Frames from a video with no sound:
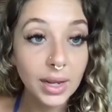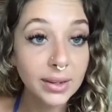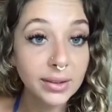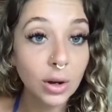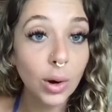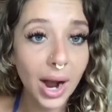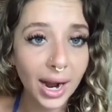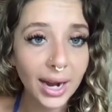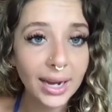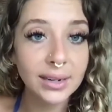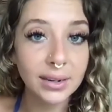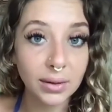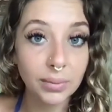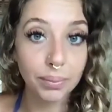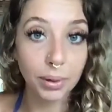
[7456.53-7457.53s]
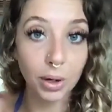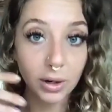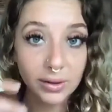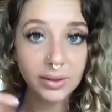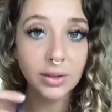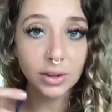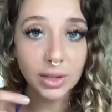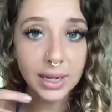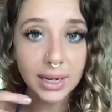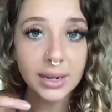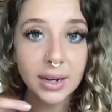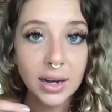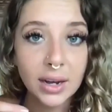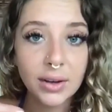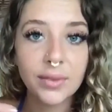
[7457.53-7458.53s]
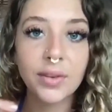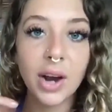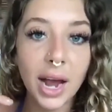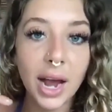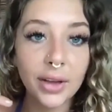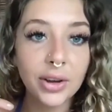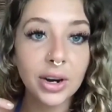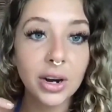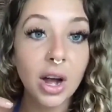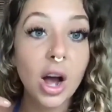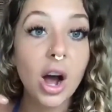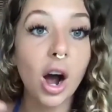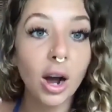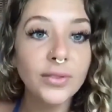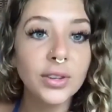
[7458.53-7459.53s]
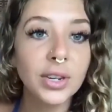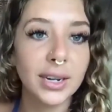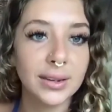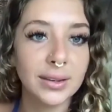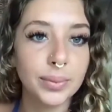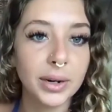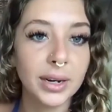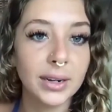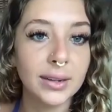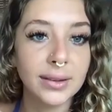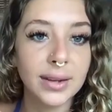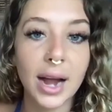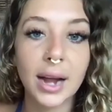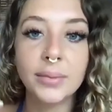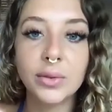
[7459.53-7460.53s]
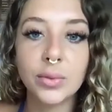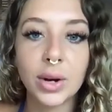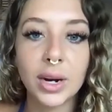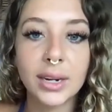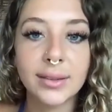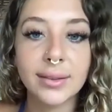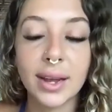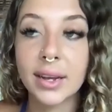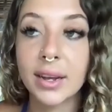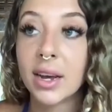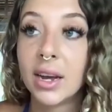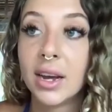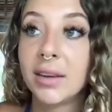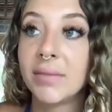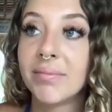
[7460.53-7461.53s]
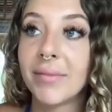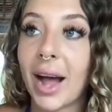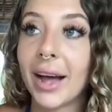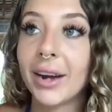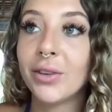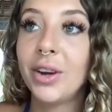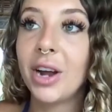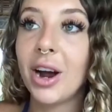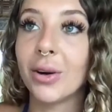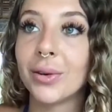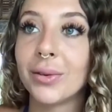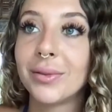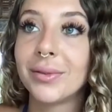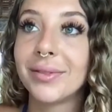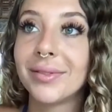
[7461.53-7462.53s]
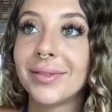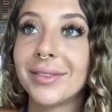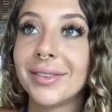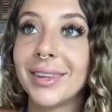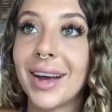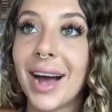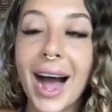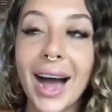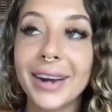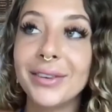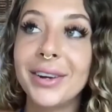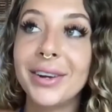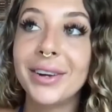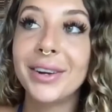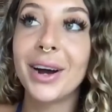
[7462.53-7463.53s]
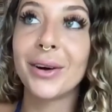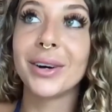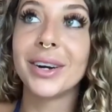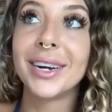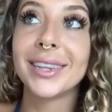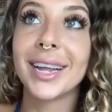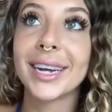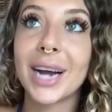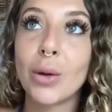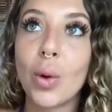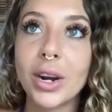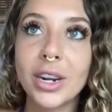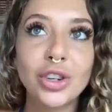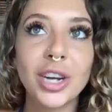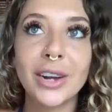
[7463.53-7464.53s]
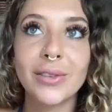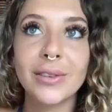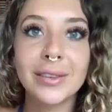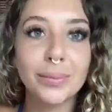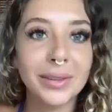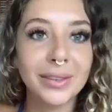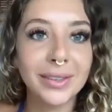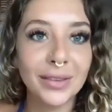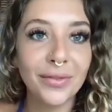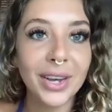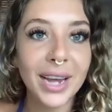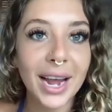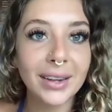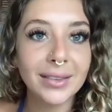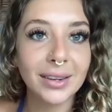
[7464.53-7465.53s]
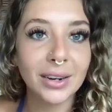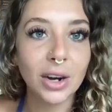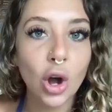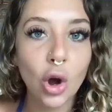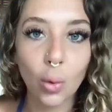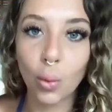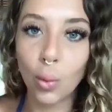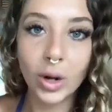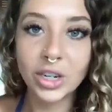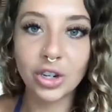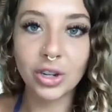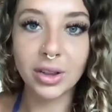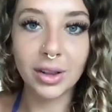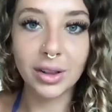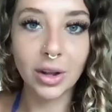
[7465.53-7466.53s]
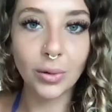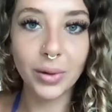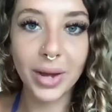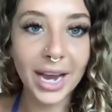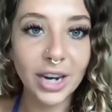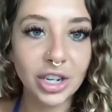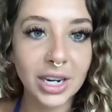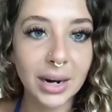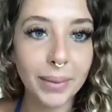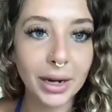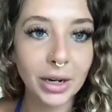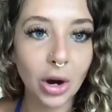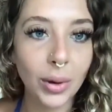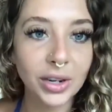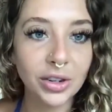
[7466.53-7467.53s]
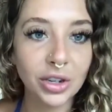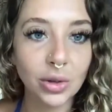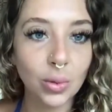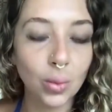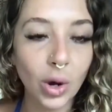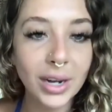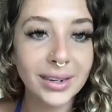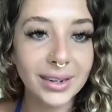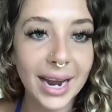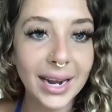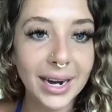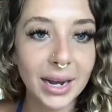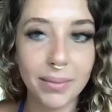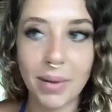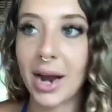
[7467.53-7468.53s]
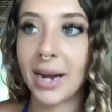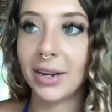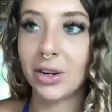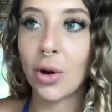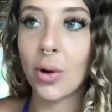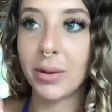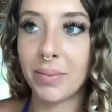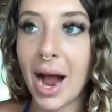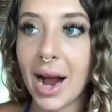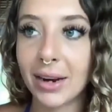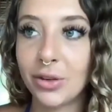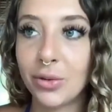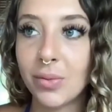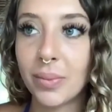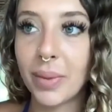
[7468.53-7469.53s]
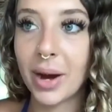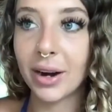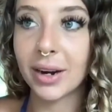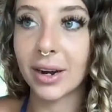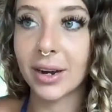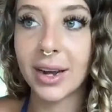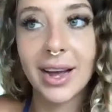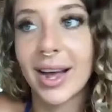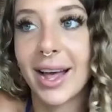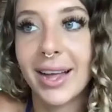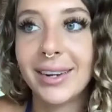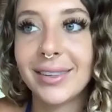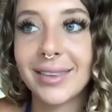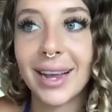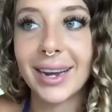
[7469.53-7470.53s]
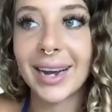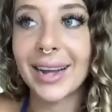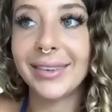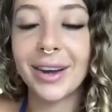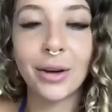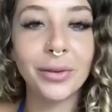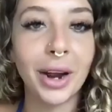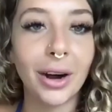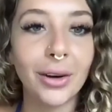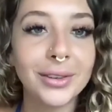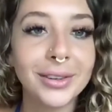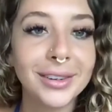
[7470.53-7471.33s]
So I personally, for Heather, often experience times where it's like, I don't know. I don't know. Like I want to channel a specific answer. Which location am I going to? What date am I going back to America? And it's like, I don't know.